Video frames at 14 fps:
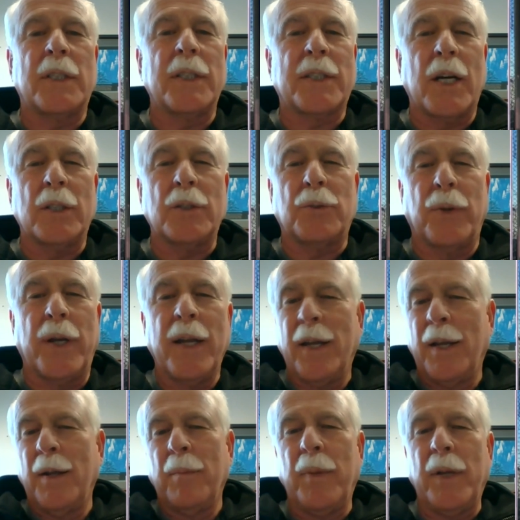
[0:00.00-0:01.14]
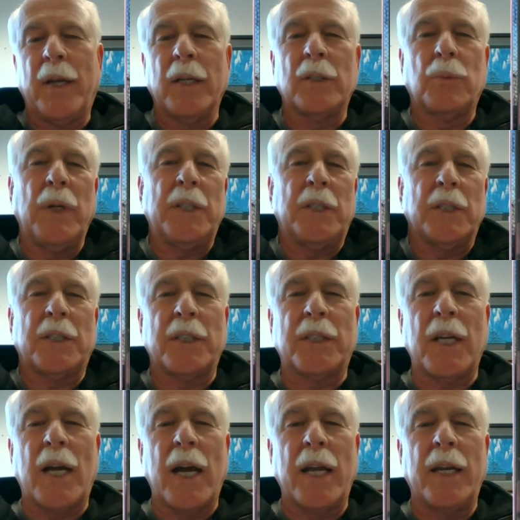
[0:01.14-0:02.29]
this country because we just
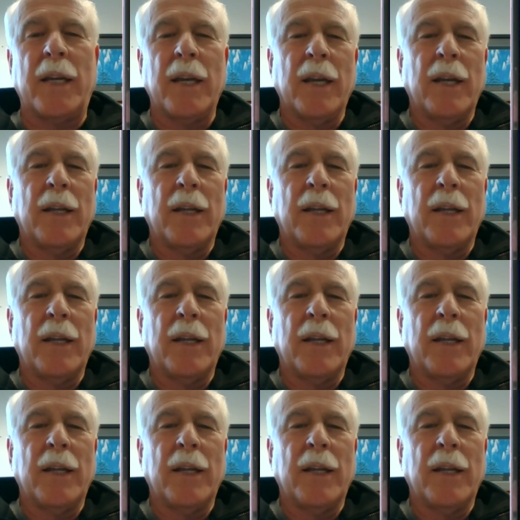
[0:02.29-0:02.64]
decided